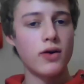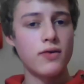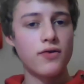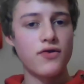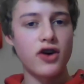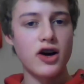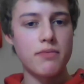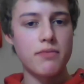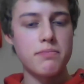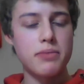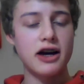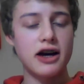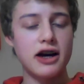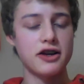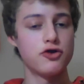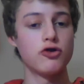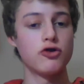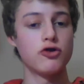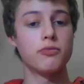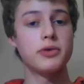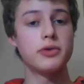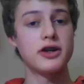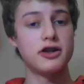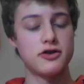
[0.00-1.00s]
one fight back and
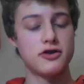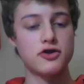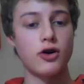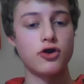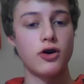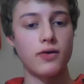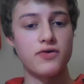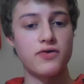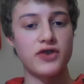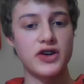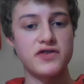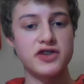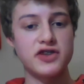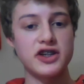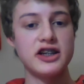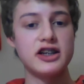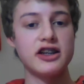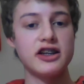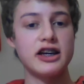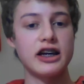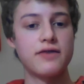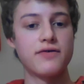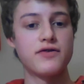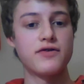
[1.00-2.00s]
you'll be in the top 15
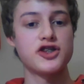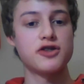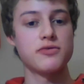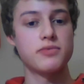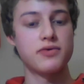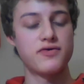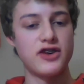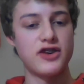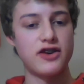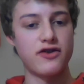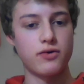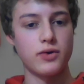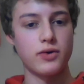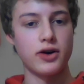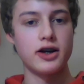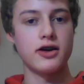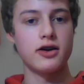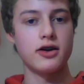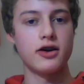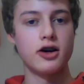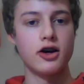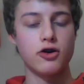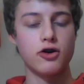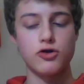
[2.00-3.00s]
again for super
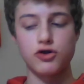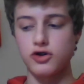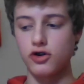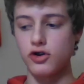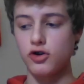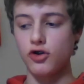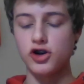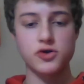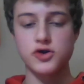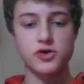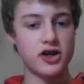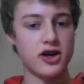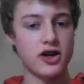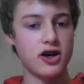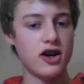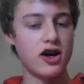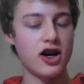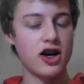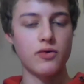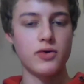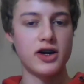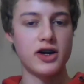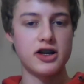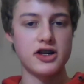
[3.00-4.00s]
featherweight because the losses are
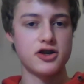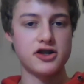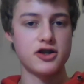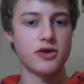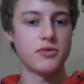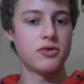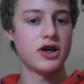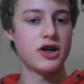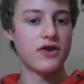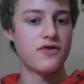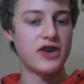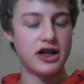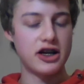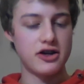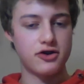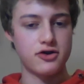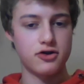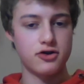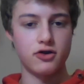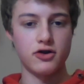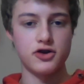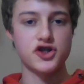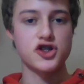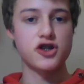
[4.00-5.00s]
lightweight, so won't affect
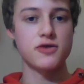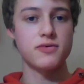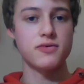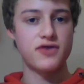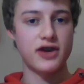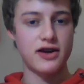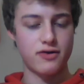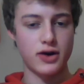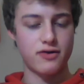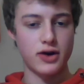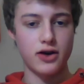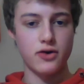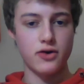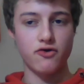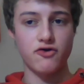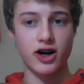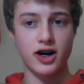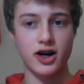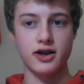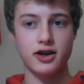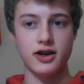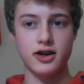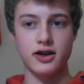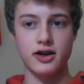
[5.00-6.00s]
your super featherweight
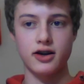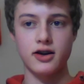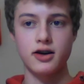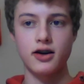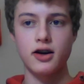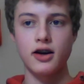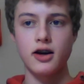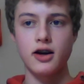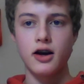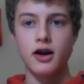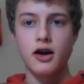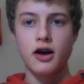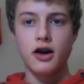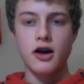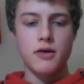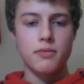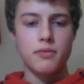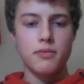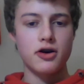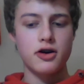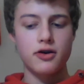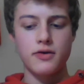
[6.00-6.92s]
ranking. But